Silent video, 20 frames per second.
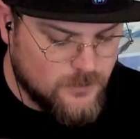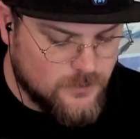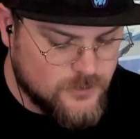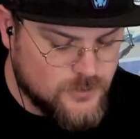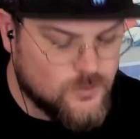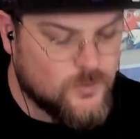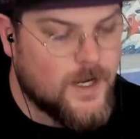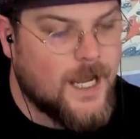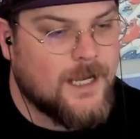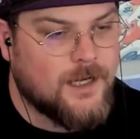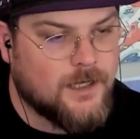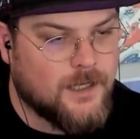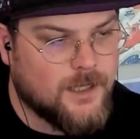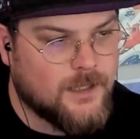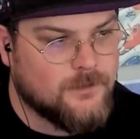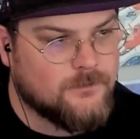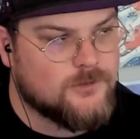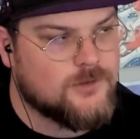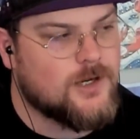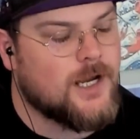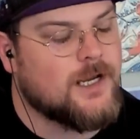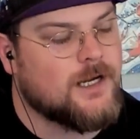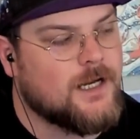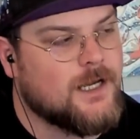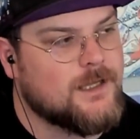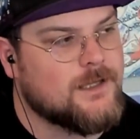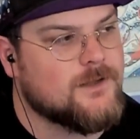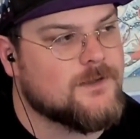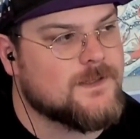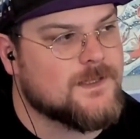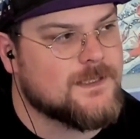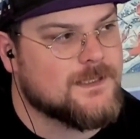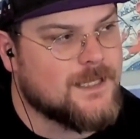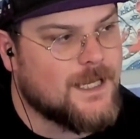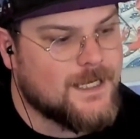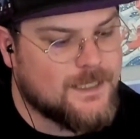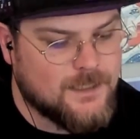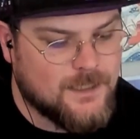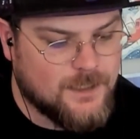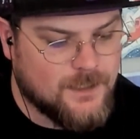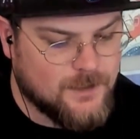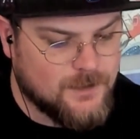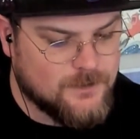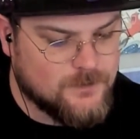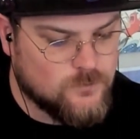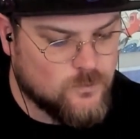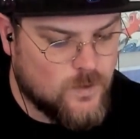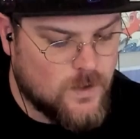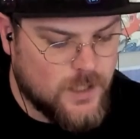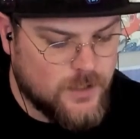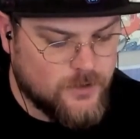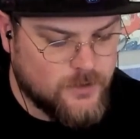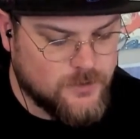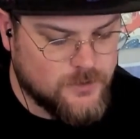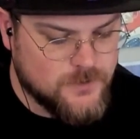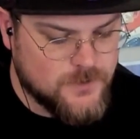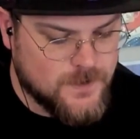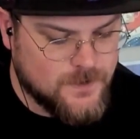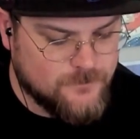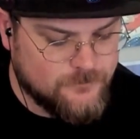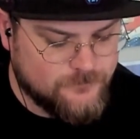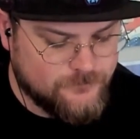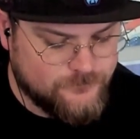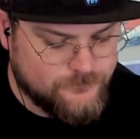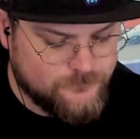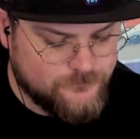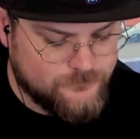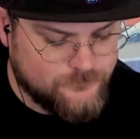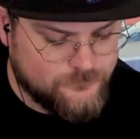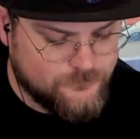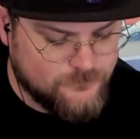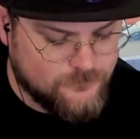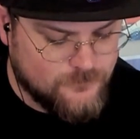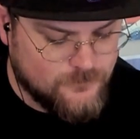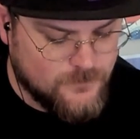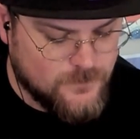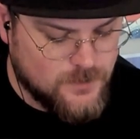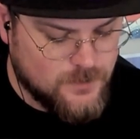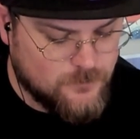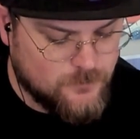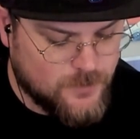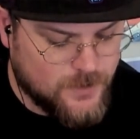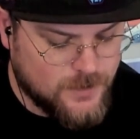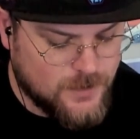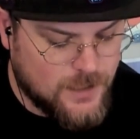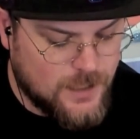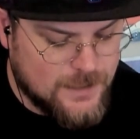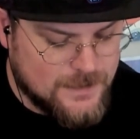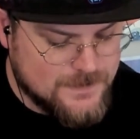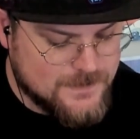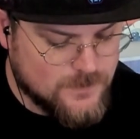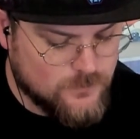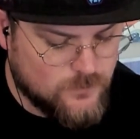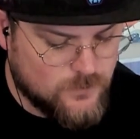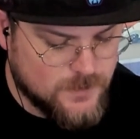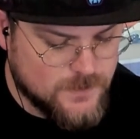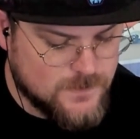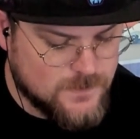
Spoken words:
Dragonite. Dragonite uses lightning and water energy, but not because it wants